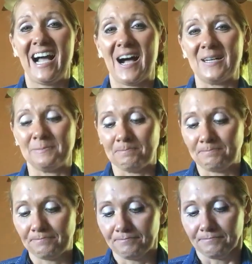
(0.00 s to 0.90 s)
Um,
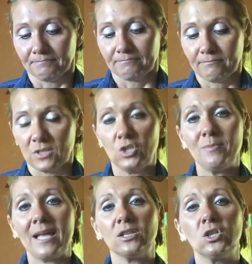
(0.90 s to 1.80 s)

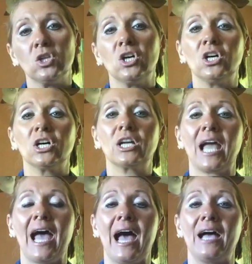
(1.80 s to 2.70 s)
you may look
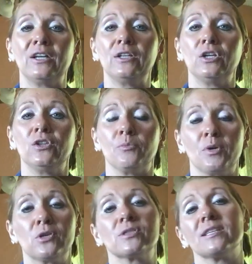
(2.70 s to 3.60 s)
at the
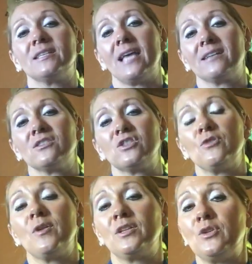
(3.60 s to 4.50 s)
person next
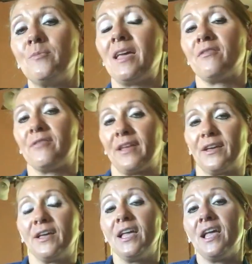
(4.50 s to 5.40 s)
to you and you may
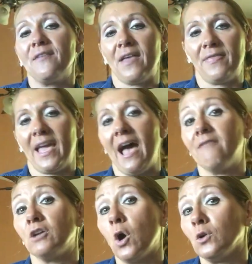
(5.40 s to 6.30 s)
think that they
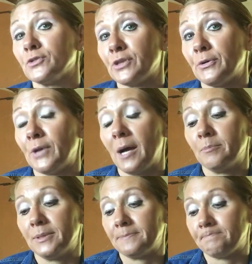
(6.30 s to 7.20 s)
have it all sewn up.